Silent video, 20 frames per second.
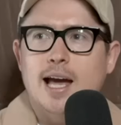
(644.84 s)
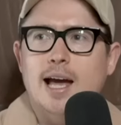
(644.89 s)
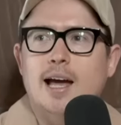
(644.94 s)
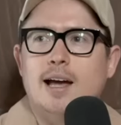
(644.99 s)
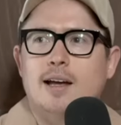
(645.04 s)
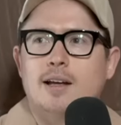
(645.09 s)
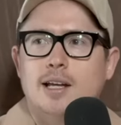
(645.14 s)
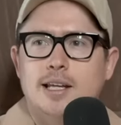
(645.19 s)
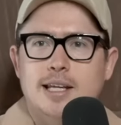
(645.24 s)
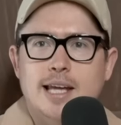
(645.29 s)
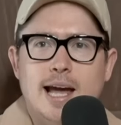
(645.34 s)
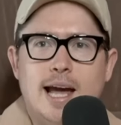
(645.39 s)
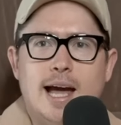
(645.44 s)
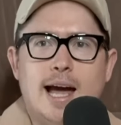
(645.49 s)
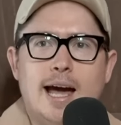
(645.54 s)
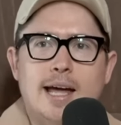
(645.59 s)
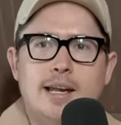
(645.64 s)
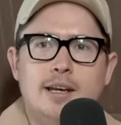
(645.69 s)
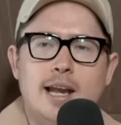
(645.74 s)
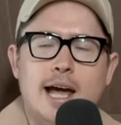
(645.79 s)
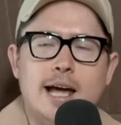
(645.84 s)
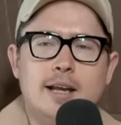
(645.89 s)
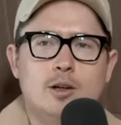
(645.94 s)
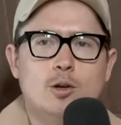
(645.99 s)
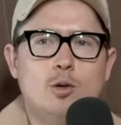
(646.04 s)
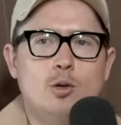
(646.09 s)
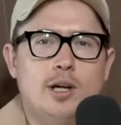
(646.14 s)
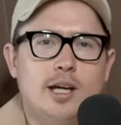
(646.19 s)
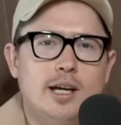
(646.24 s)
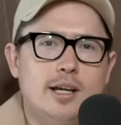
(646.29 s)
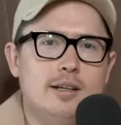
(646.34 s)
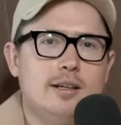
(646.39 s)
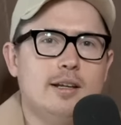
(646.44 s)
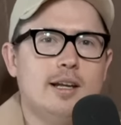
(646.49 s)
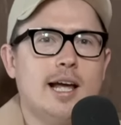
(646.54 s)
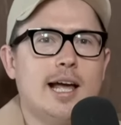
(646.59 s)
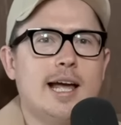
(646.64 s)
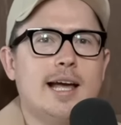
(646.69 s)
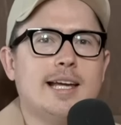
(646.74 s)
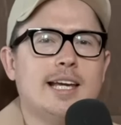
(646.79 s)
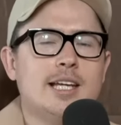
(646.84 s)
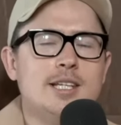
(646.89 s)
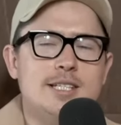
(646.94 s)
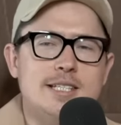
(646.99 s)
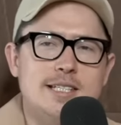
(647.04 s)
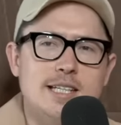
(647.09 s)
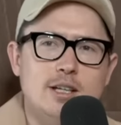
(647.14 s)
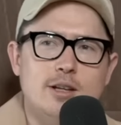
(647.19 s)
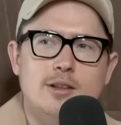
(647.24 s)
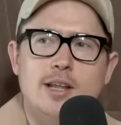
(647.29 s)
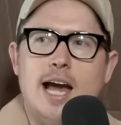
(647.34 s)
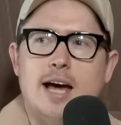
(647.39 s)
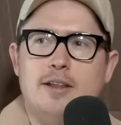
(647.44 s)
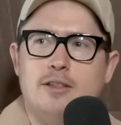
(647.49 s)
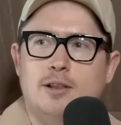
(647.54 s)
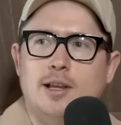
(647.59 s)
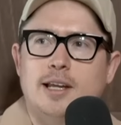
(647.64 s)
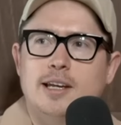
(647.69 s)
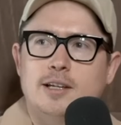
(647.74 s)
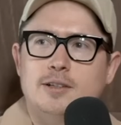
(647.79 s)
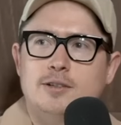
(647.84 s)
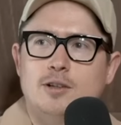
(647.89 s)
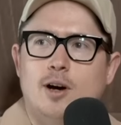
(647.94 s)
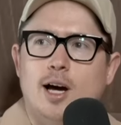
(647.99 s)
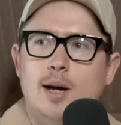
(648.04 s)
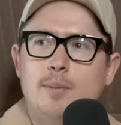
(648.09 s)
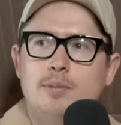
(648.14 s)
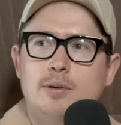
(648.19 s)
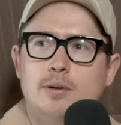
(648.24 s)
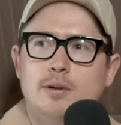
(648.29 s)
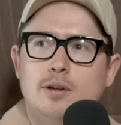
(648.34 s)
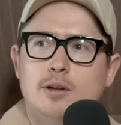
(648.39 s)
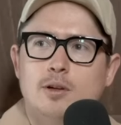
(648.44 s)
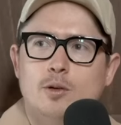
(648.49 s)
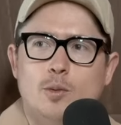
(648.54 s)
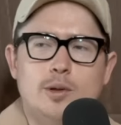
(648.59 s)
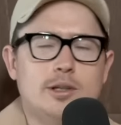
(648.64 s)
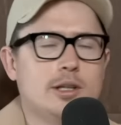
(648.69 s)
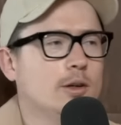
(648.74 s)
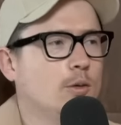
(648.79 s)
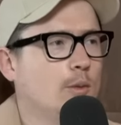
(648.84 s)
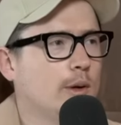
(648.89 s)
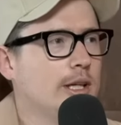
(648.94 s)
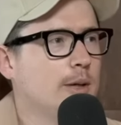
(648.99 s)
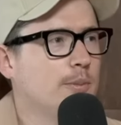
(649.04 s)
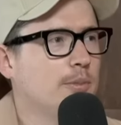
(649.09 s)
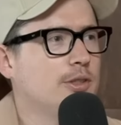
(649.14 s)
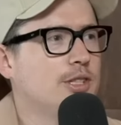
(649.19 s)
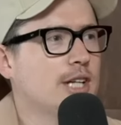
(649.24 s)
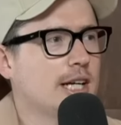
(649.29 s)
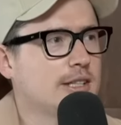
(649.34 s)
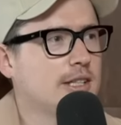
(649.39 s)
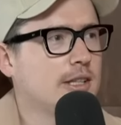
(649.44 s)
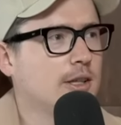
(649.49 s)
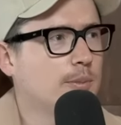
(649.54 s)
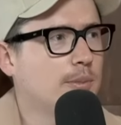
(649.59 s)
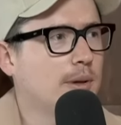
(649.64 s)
Yeah. yeah. And and look at consider the athletic type when mm-hmm. you when you're projecting the